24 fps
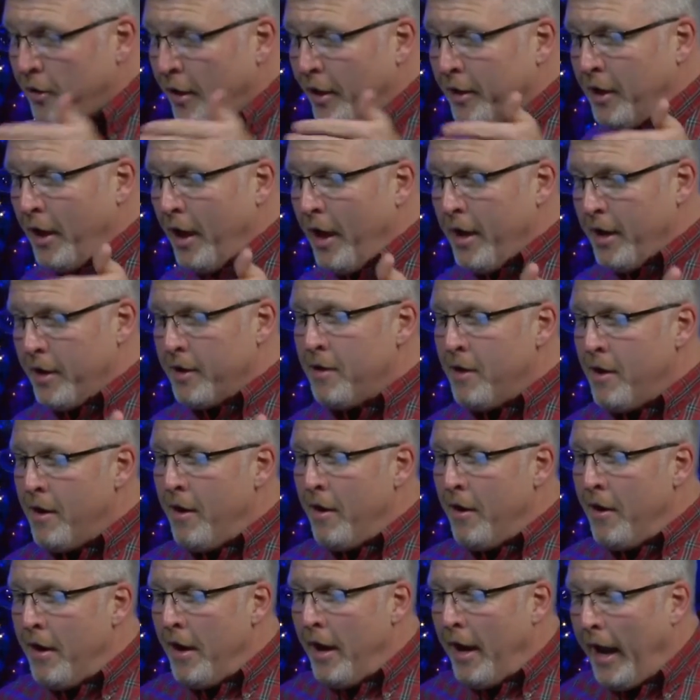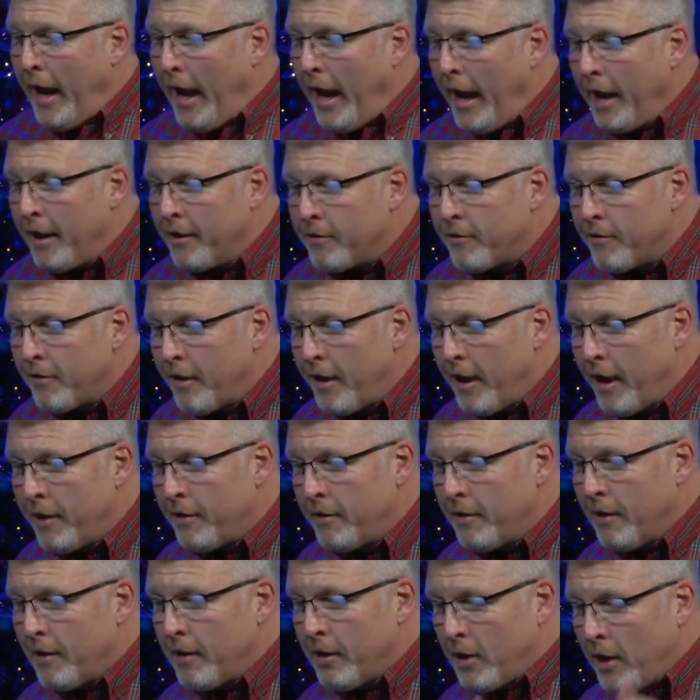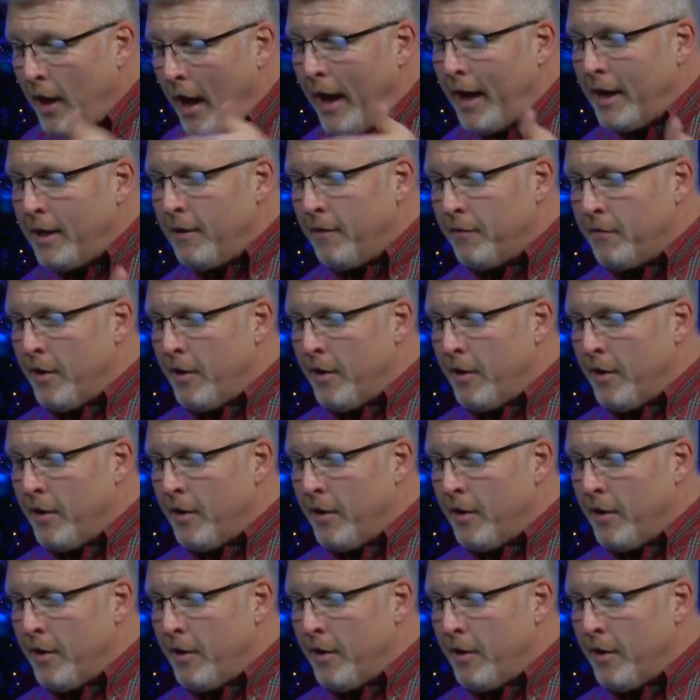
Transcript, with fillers: again and it guided